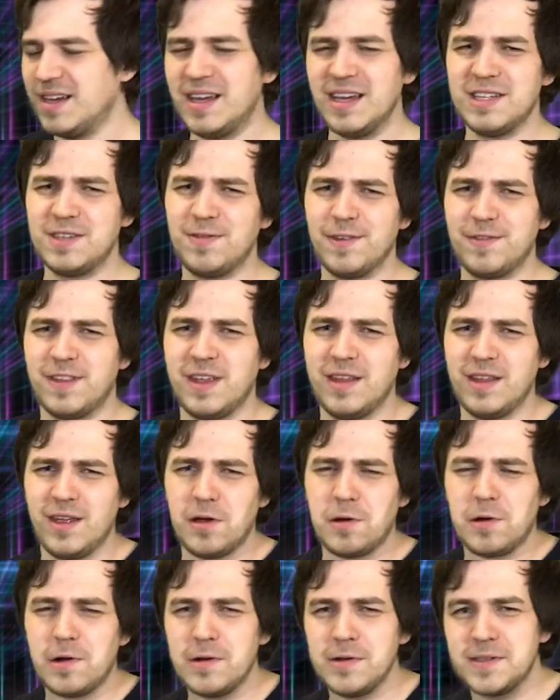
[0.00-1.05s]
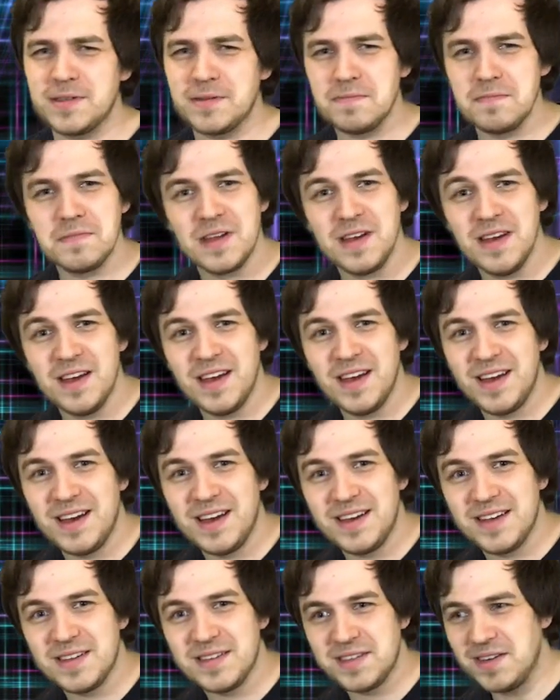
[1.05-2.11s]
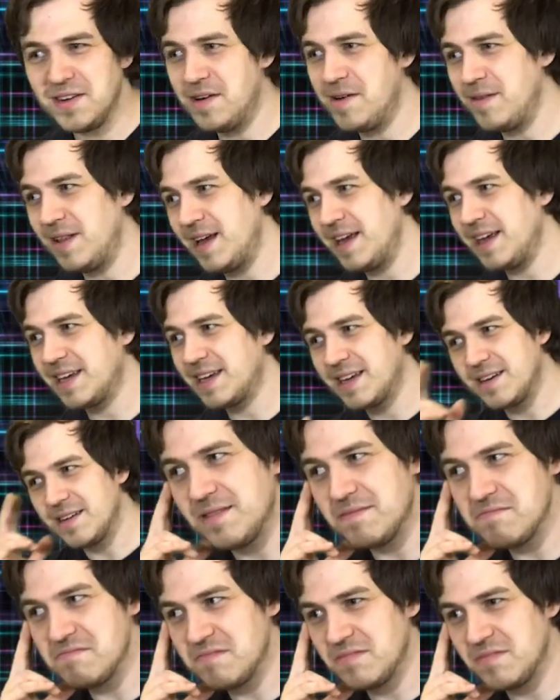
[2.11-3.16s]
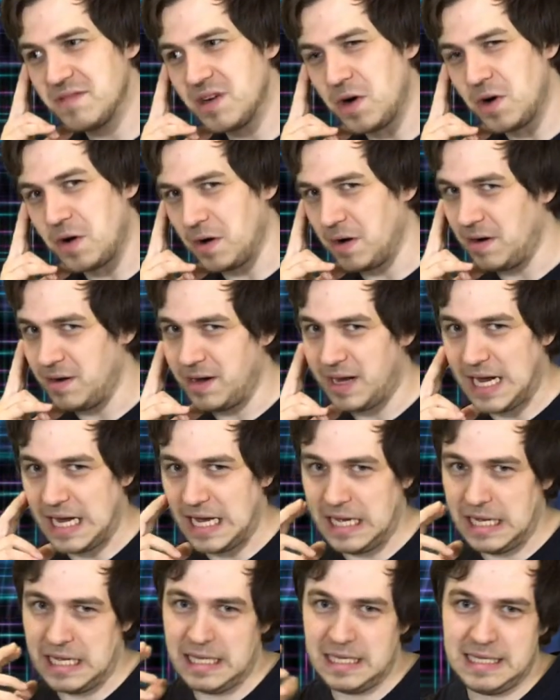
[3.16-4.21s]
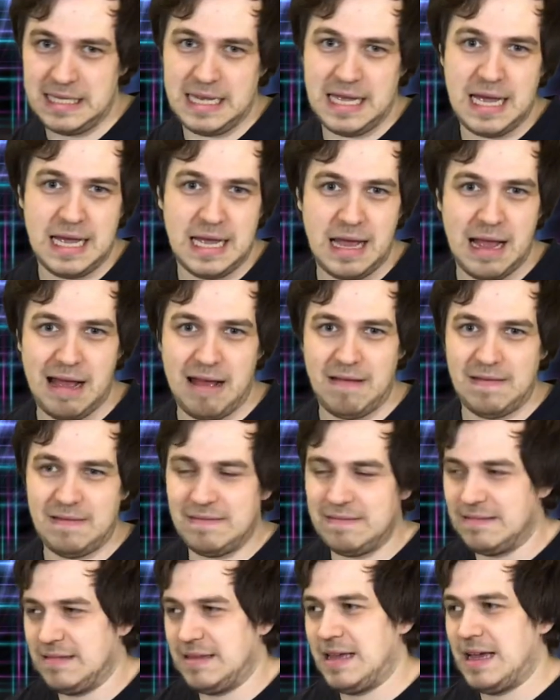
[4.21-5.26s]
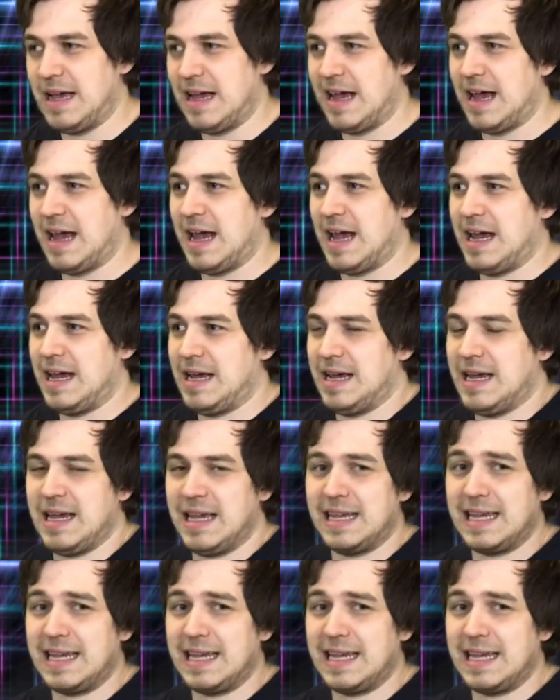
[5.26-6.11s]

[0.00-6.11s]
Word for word: it's fifteen euros. So I'm like, I, I, I